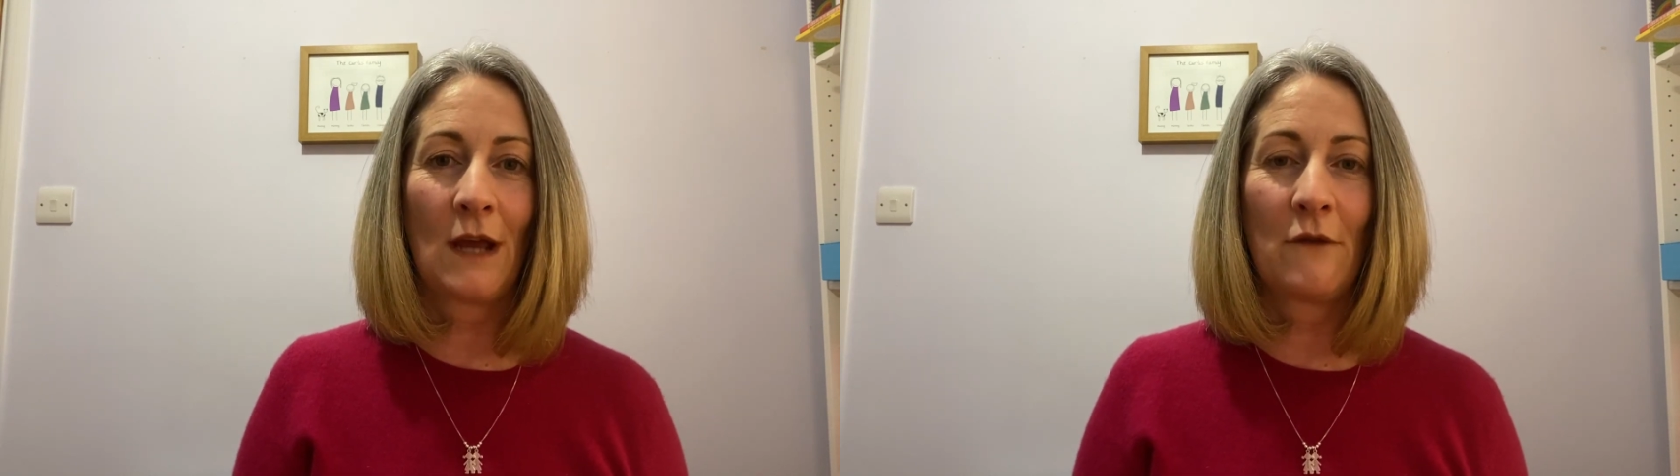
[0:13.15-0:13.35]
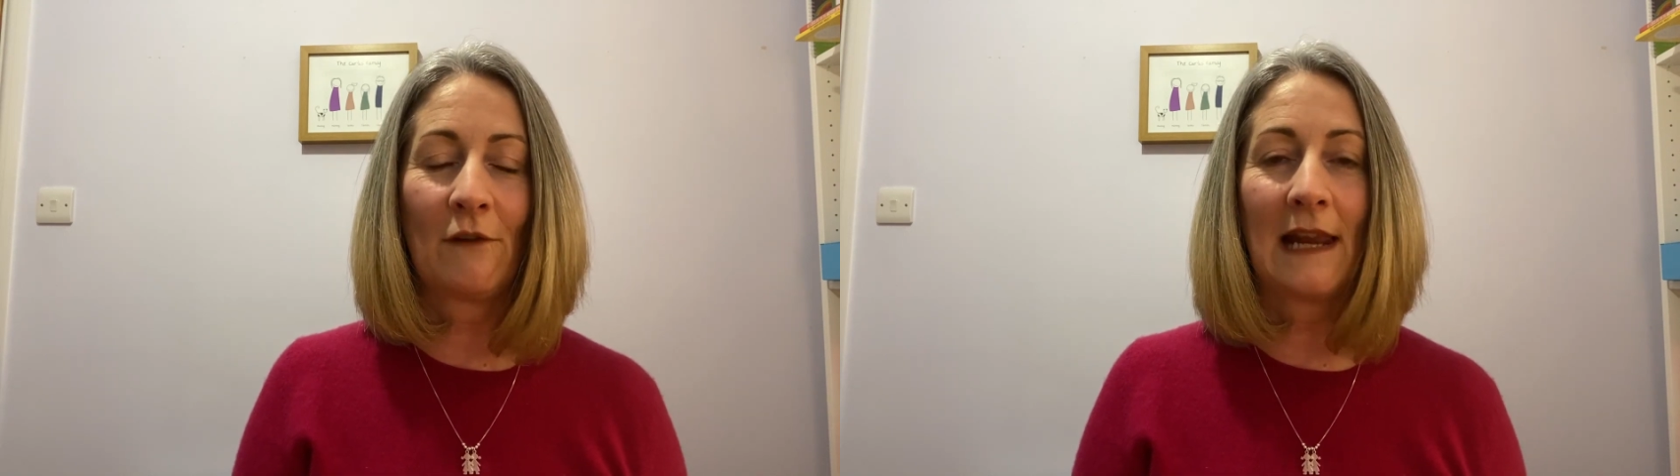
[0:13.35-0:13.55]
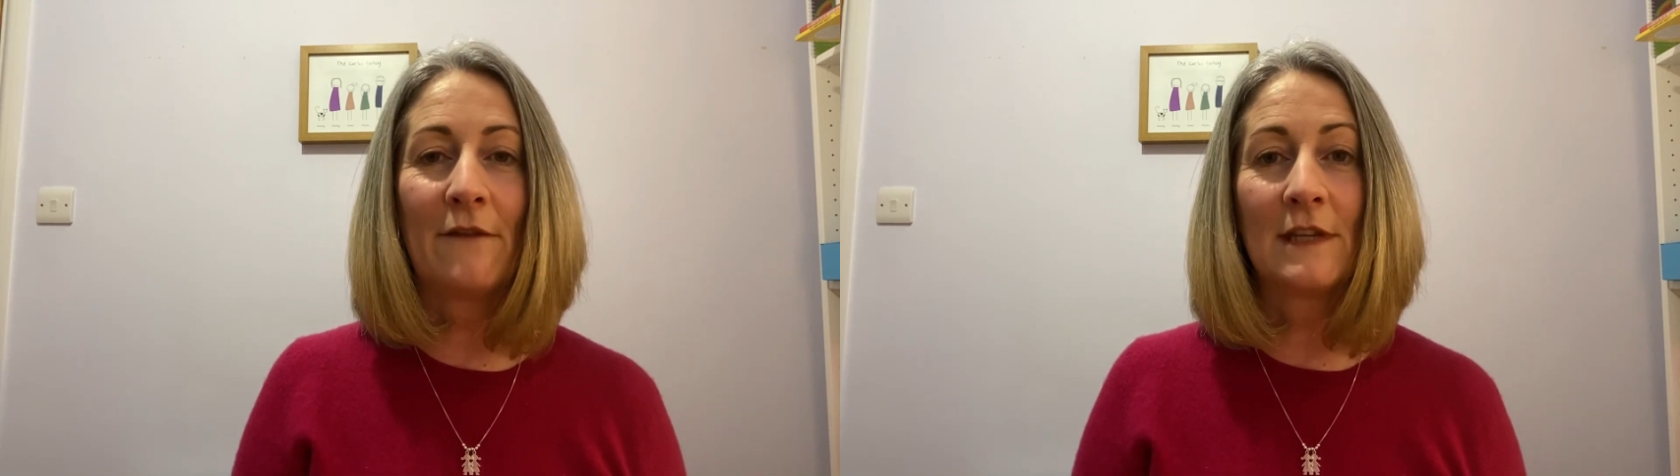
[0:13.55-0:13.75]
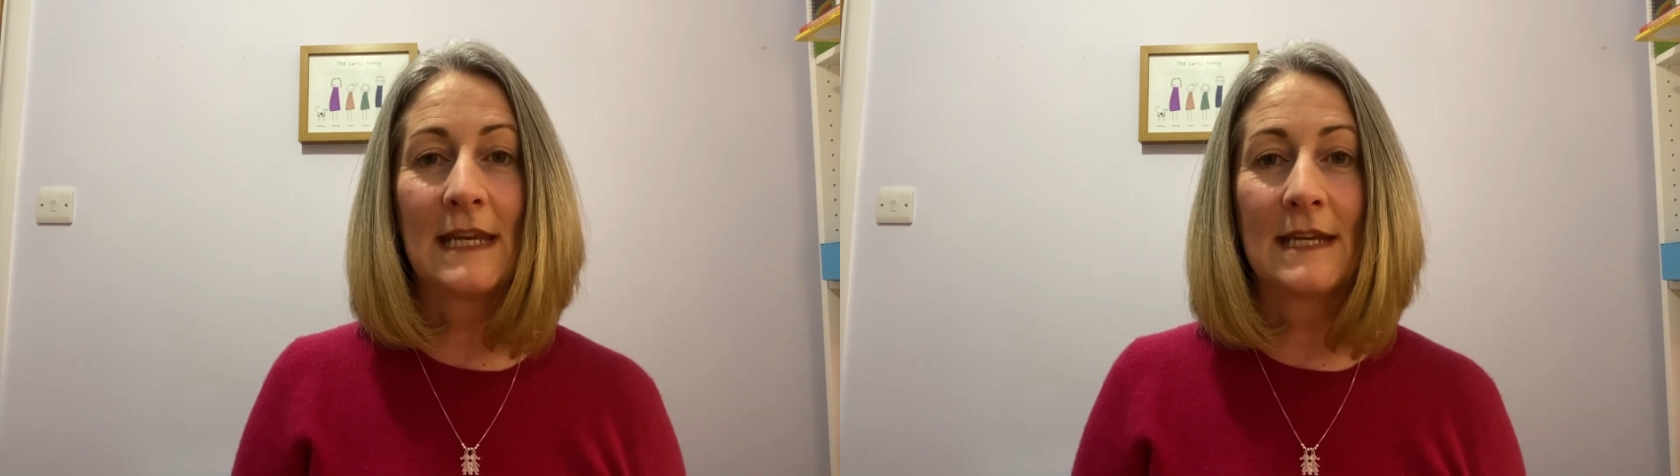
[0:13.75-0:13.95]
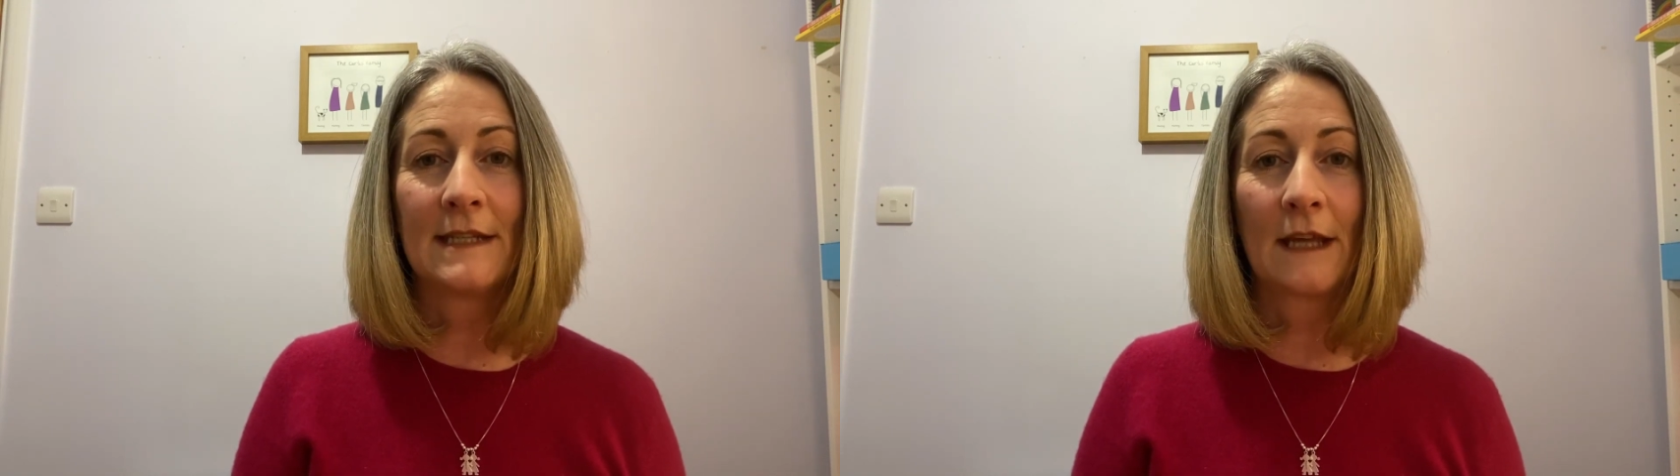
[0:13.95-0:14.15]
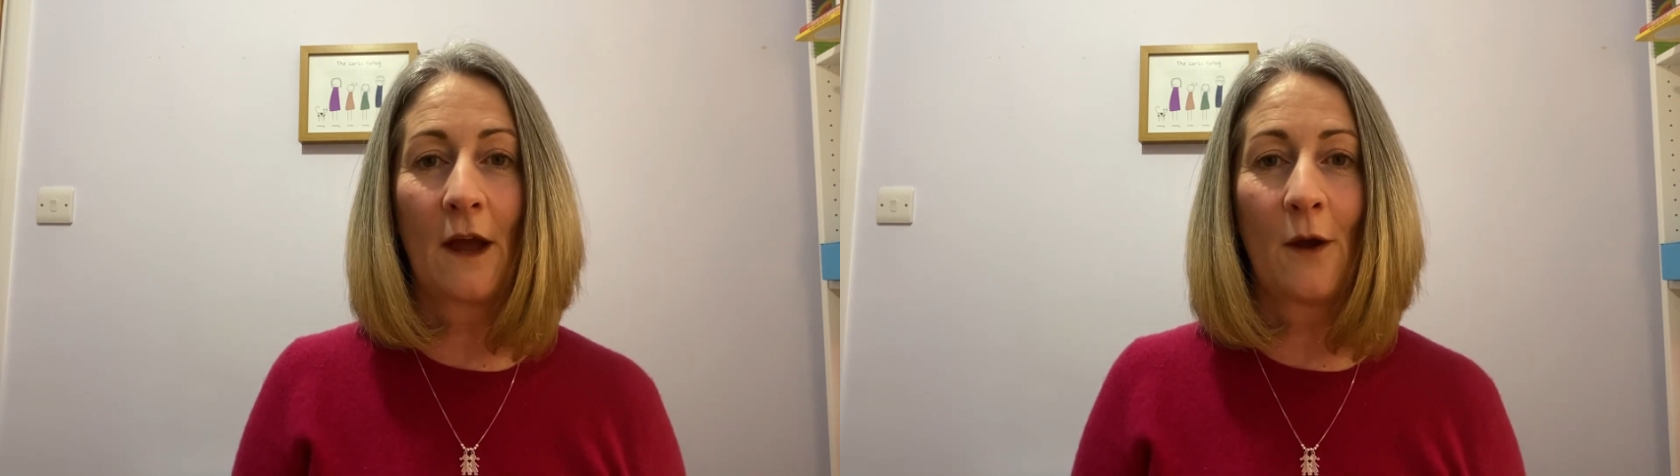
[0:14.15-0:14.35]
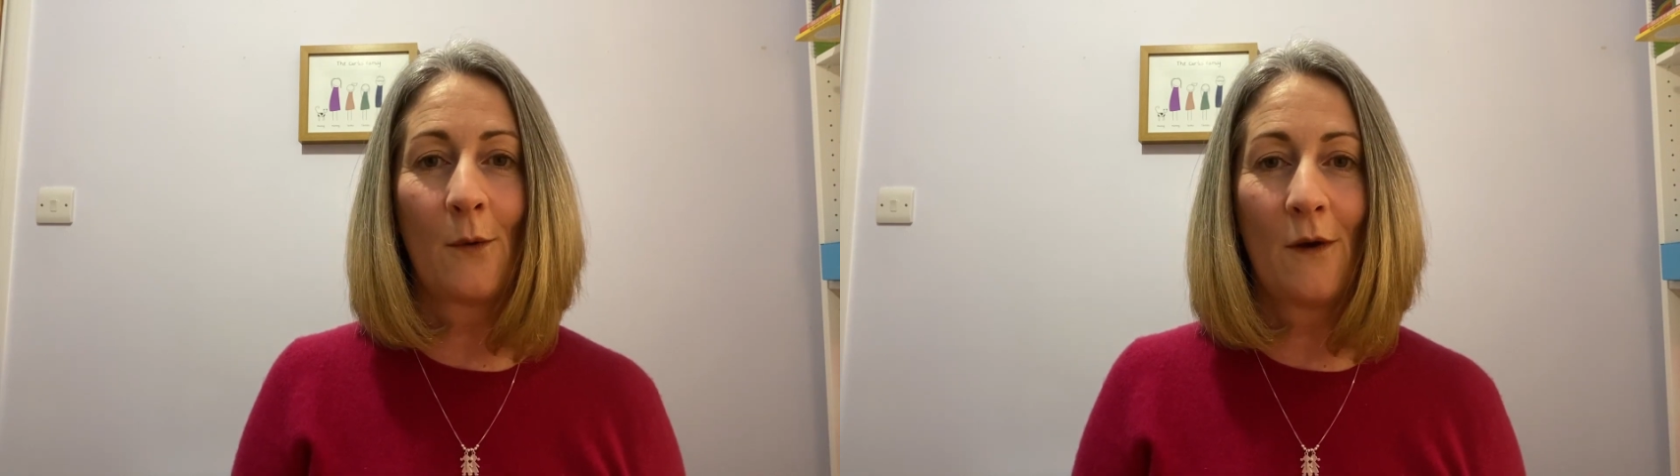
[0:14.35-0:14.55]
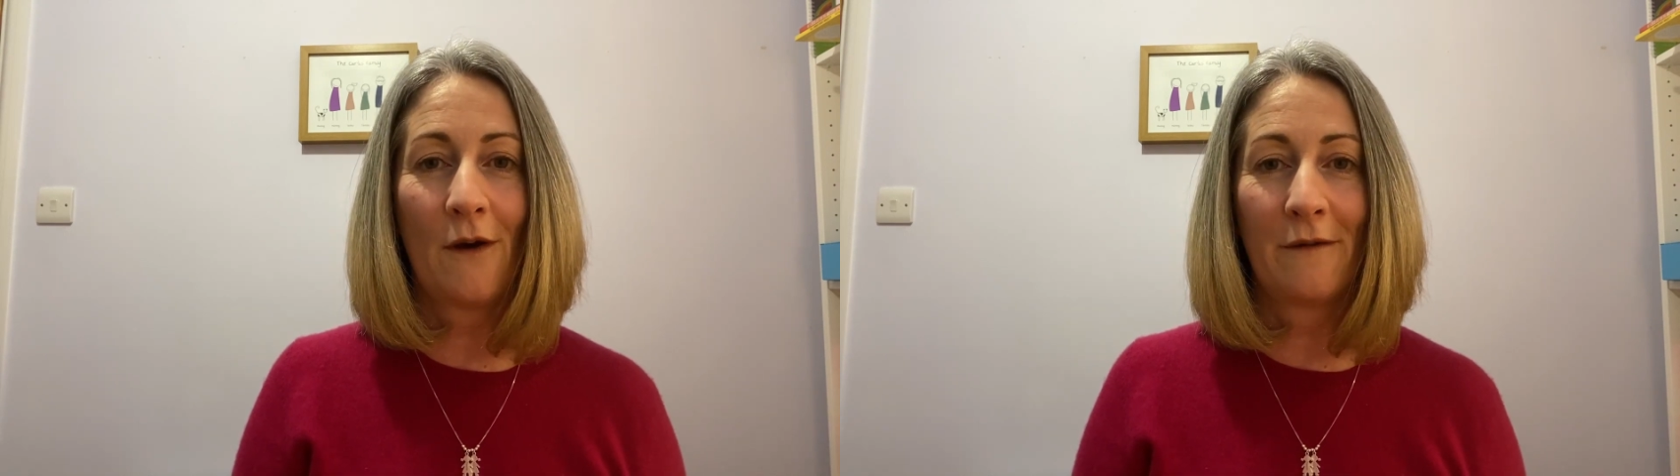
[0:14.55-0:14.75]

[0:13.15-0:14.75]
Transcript: over 11 years ago